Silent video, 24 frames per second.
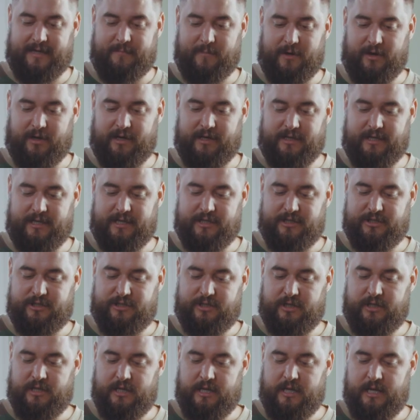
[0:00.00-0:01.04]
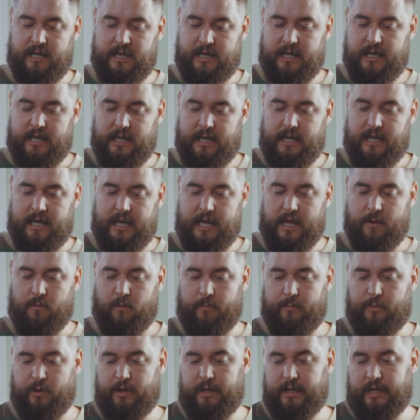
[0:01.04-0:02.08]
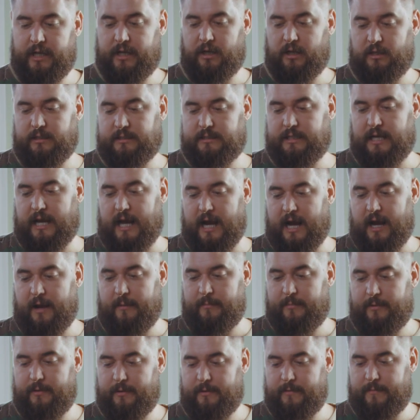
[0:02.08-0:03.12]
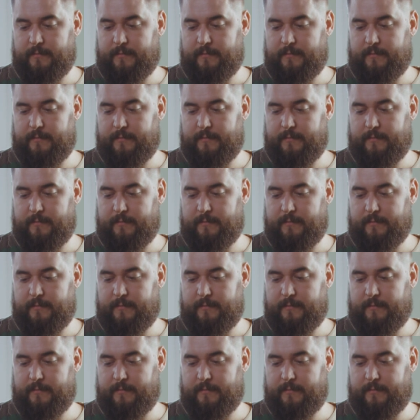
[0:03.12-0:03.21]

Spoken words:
American dish, and we're putting it on top